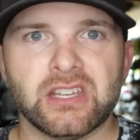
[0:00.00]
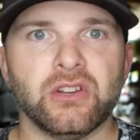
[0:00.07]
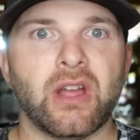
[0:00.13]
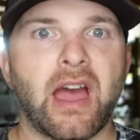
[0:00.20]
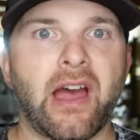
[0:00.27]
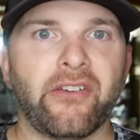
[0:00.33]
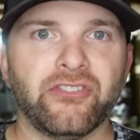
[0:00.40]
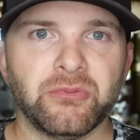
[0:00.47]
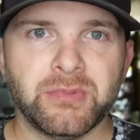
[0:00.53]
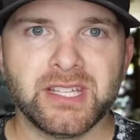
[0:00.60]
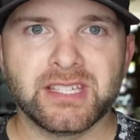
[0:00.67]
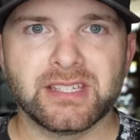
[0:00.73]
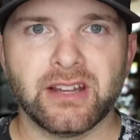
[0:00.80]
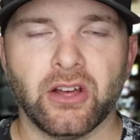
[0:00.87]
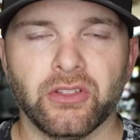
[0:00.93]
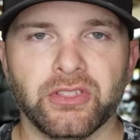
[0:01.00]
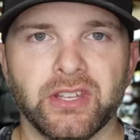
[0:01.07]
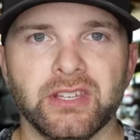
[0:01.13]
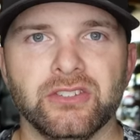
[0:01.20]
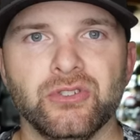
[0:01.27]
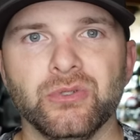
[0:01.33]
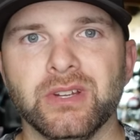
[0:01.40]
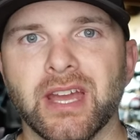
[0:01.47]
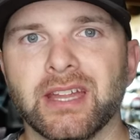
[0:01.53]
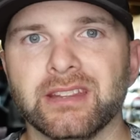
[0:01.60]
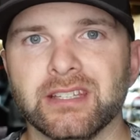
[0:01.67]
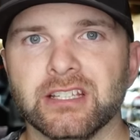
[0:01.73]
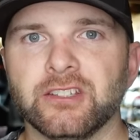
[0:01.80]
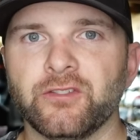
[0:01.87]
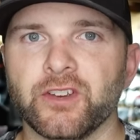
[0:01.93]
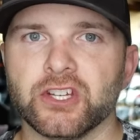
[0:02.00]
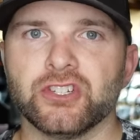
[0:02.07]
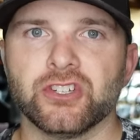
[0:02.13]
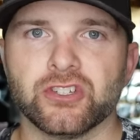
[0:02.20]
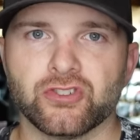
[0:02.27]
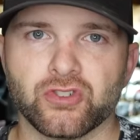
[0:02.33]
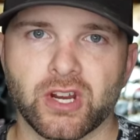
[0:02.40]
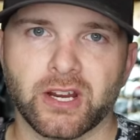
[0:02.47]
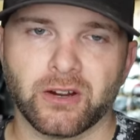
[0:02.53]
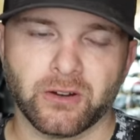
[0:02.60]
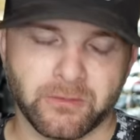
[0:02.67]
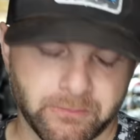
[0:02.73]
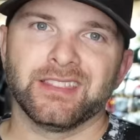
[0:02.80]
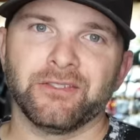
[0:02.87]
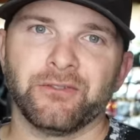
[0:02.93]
and you have to be stealthy to get these fish to trigger.